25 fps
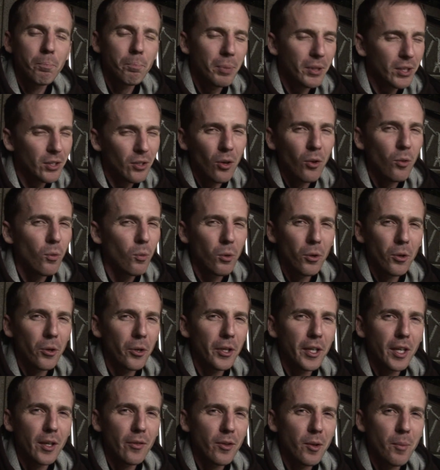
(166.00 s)
But don't
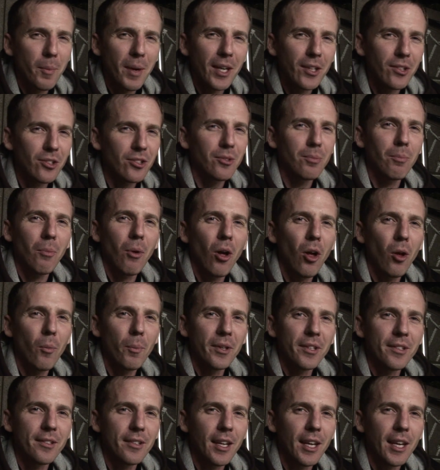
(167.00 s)
worry if you make small
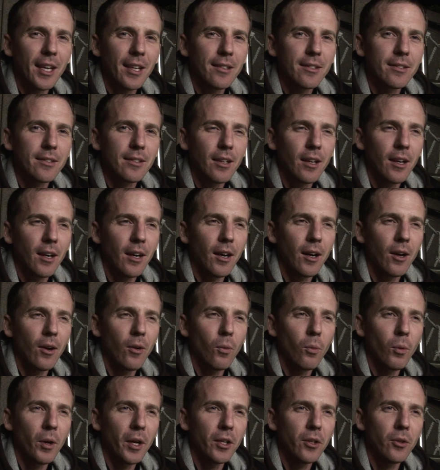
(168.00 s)
mistakes.
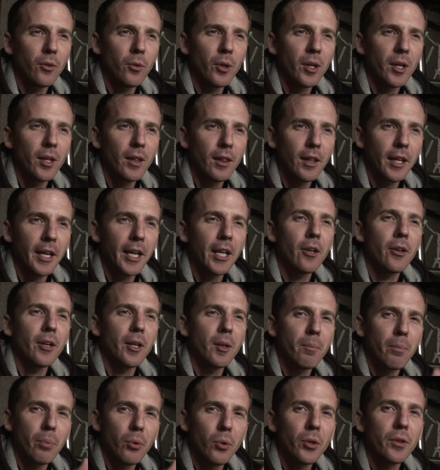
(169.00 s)
When you later
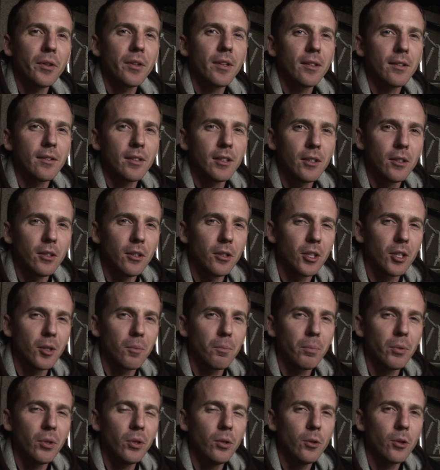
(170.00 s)
import this into your
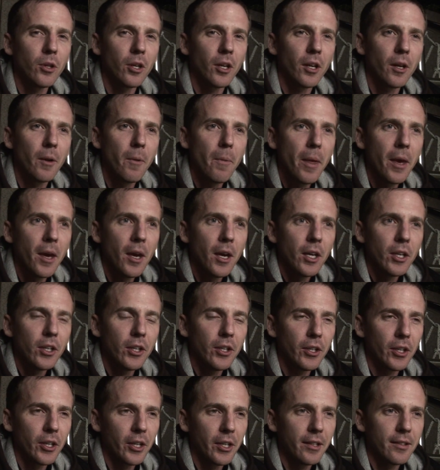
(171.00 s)
computer,
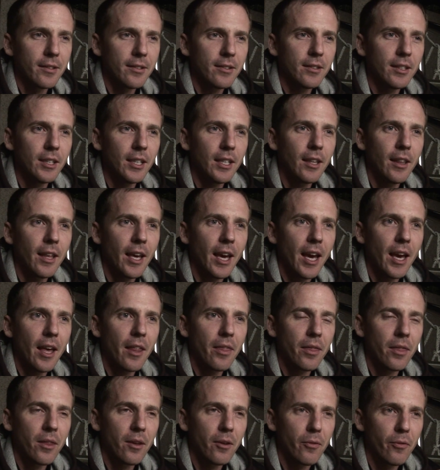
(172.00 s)
you're going to see
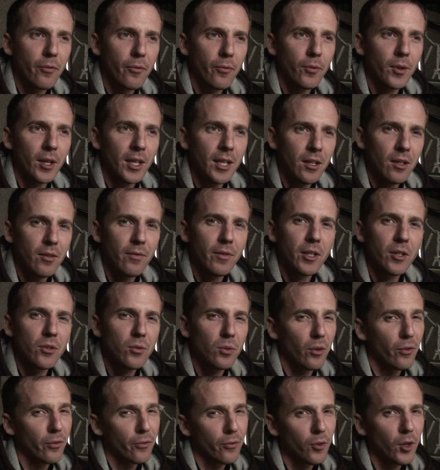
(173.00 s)
that the
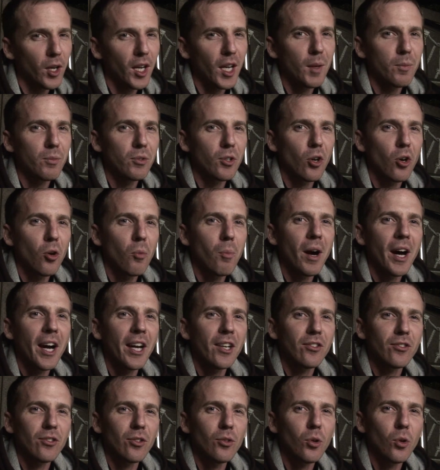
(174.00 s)
individual frames go
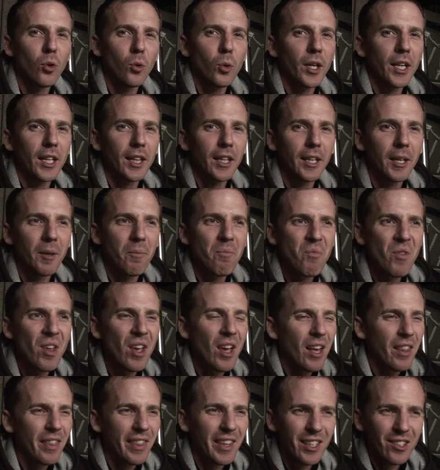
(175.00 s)
by so quickly
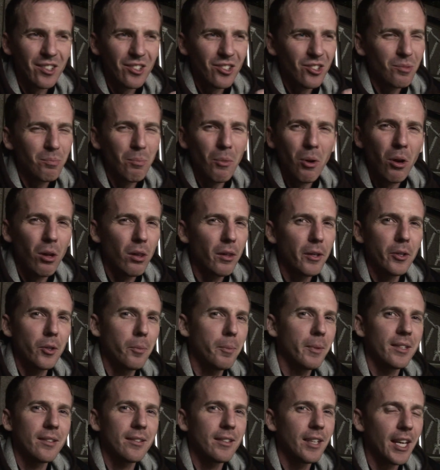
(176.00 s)
that small little
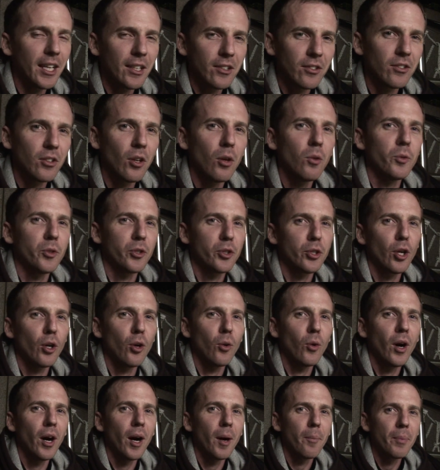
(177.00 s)
mistakes don't
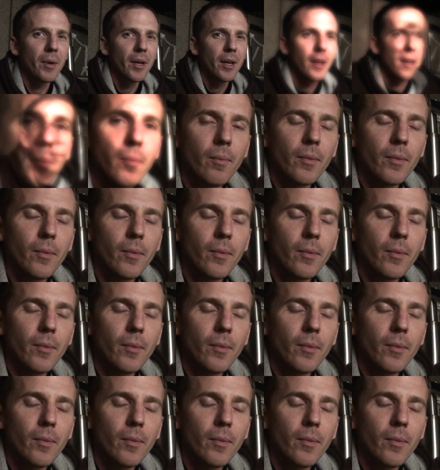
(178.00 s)
show up.